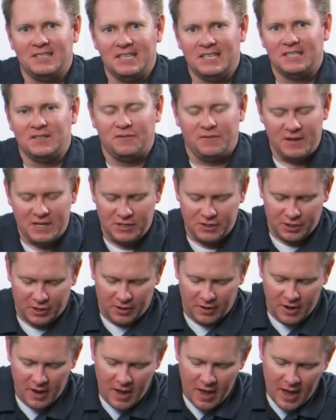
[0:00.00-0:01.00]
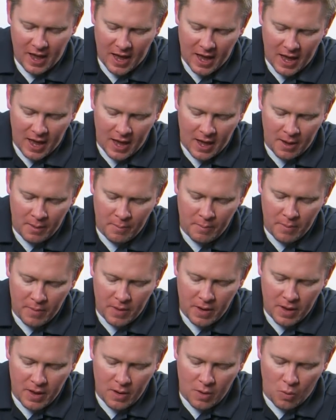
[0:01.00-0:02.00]
this feature.
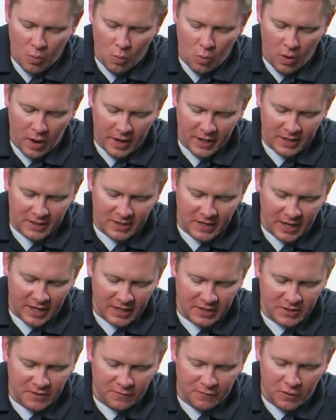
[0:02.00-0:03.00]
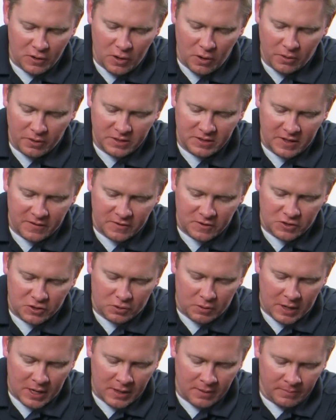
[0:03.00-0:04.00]
What it does, if you notice at the
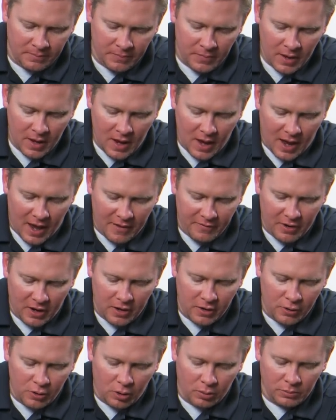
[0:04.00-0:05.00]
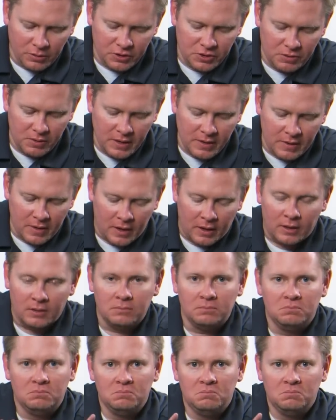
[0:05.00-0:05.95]
screen, I've got a normal screen there.